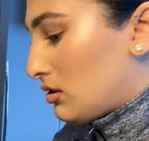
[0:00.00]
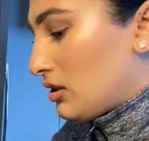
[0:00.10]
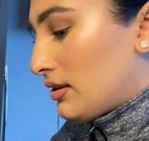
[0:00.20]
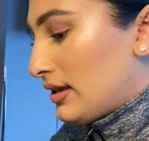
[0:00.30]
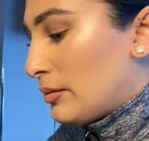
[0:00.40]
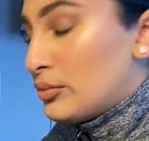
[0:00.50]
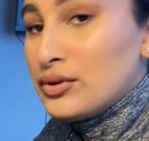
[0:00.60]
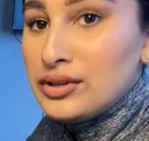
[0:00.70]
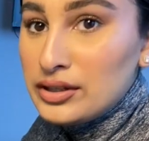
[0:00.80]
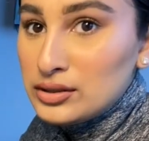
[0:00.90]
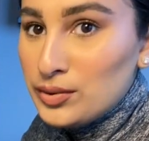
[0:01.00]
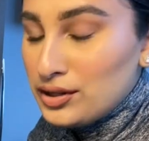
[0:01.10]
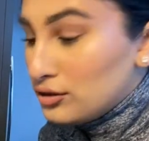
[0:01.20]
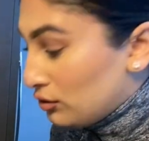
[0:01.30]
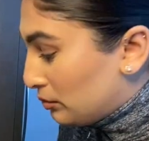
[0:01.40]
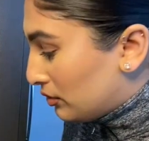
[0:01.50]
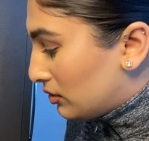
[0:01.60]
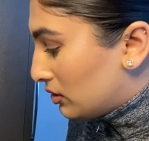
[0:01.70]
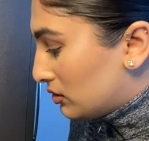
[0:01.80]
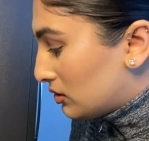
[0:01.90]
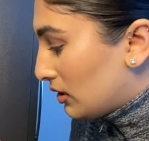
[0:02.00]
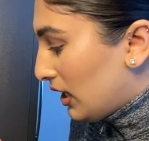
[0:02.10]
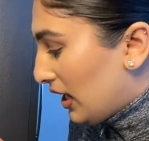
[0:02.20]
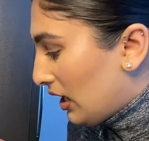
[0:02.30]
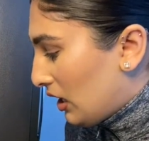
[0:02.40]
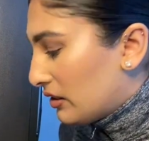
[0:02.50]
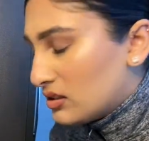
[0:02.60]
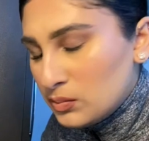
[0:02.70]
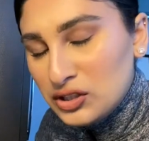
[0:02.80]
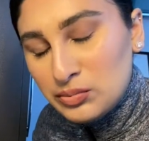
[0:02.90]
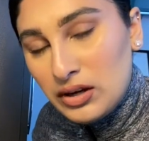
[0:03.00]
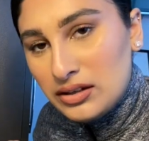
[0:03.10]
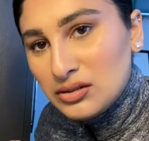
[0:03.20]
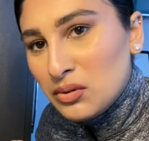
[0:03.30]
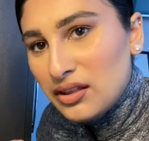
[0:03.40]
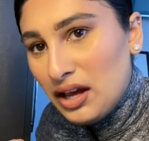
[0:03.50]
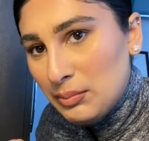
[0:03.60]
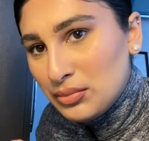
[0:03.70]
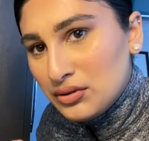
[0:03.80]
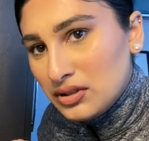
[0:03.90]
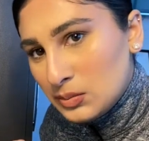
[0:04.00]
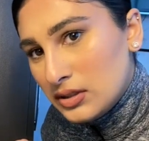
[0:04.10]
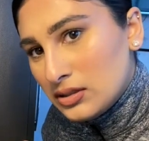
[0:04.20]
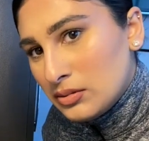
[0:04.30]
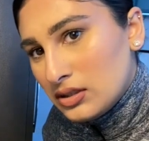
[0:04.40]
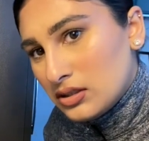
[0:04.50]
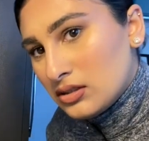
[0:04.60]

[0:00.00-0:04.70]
The art button is where the to button is. And the speech mark is where the up button is meant to be.